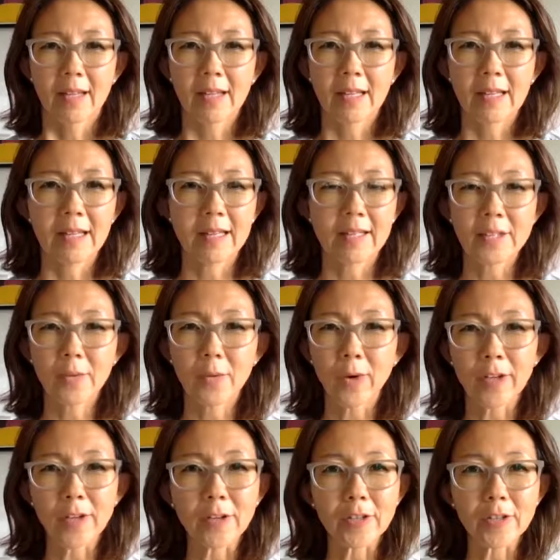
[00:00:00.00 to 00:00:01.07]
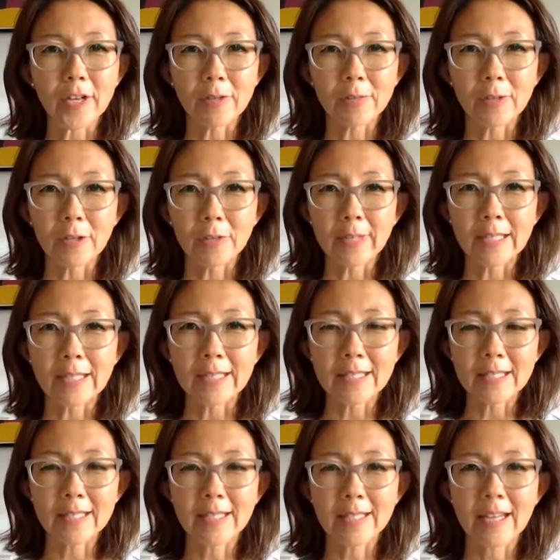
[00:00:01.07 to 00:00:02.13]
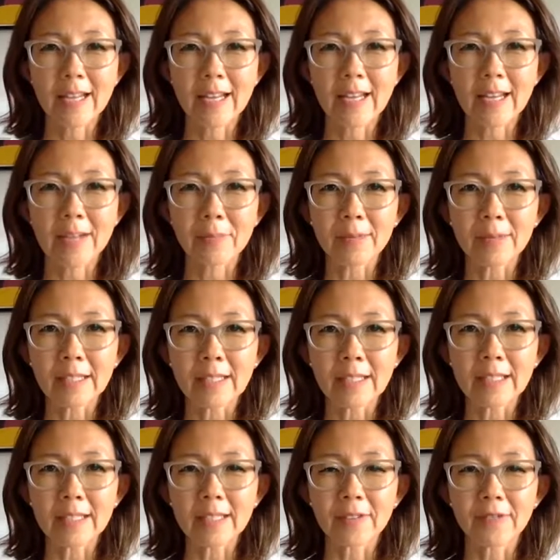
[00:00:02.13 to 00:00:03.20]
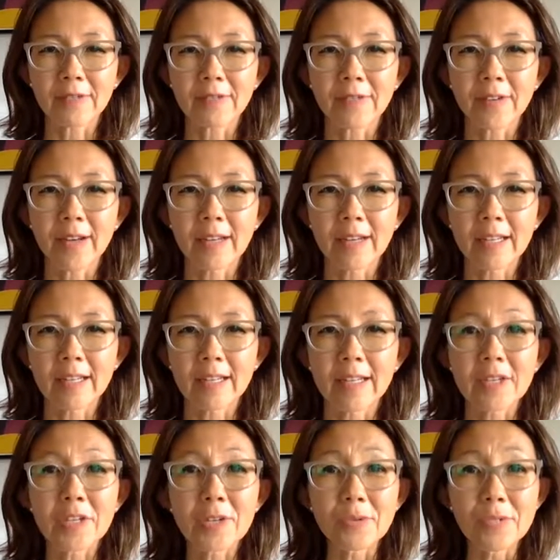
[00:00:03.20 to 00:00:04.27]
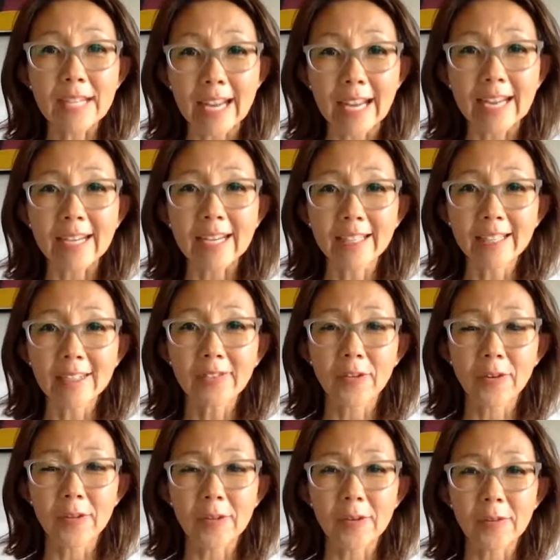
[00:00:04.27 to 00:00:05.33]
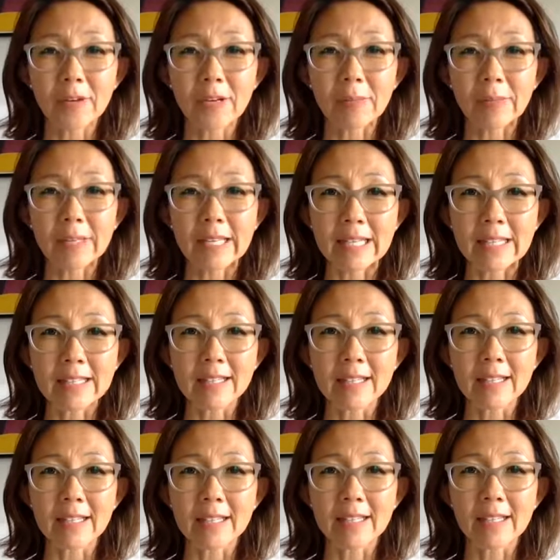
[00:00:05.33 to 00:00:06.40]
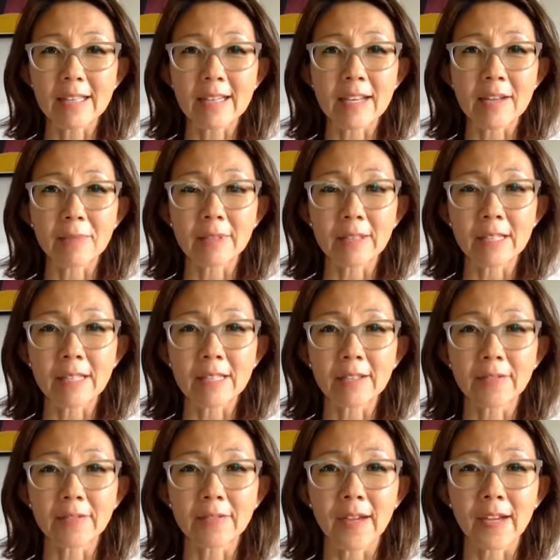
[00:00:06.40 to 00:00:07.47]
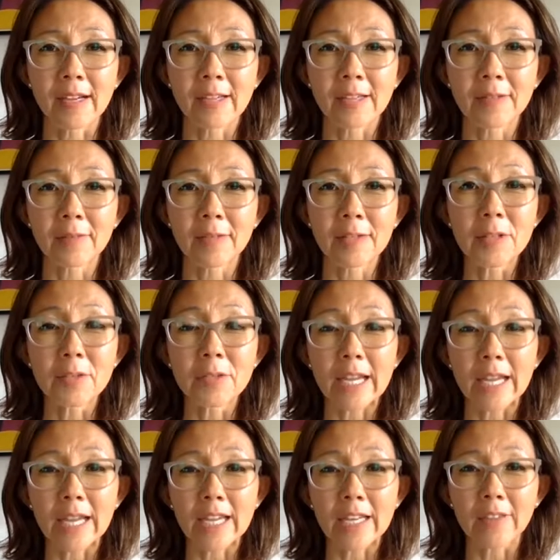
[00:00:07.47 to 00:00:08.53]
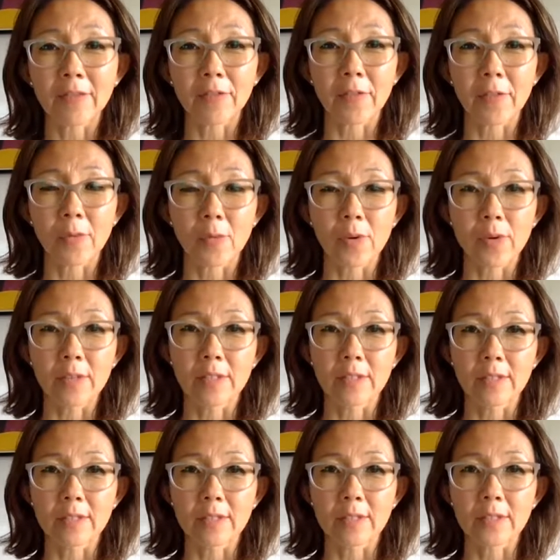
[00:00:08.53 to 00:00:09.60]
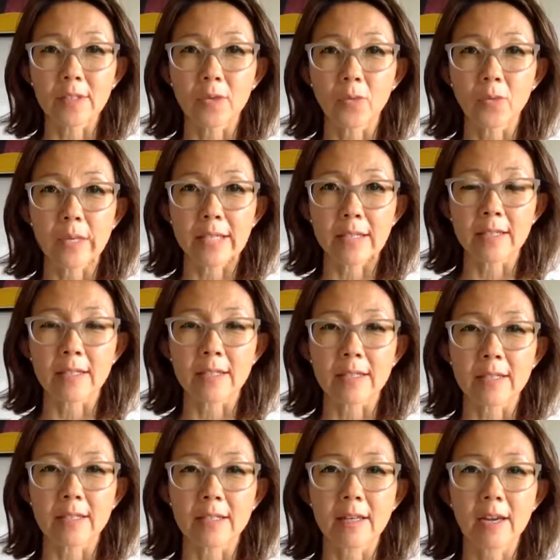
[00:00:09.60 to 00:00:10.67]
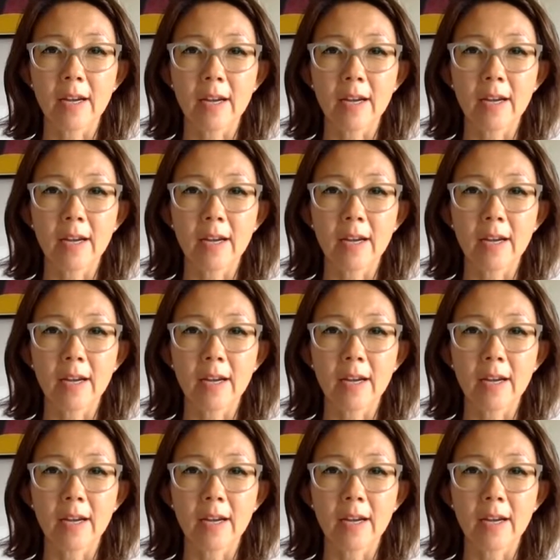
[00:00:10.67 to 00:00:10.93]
It's a watershed moment, and I believe a new day for the Korean Peninsula, and I believe a new day for the world to witness